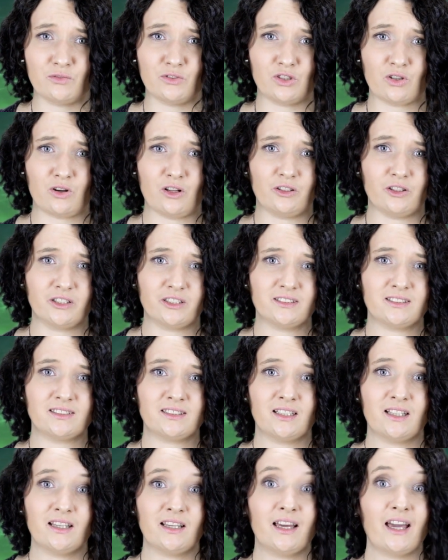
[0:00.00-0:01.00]
of
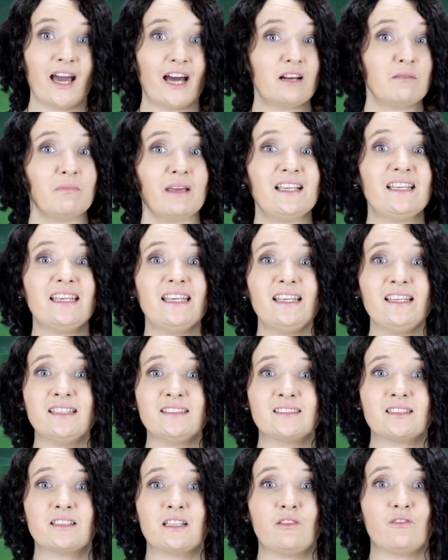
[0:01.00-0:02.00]
dollars, and it may
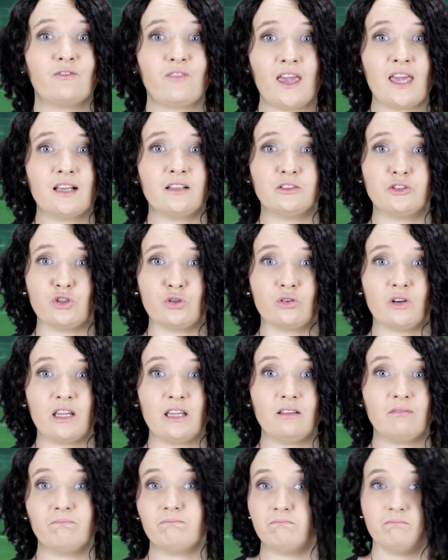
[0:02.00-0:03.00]
easily fail
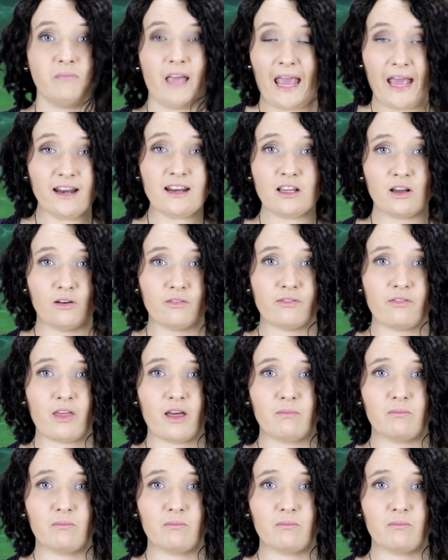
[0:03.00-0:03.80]
during any of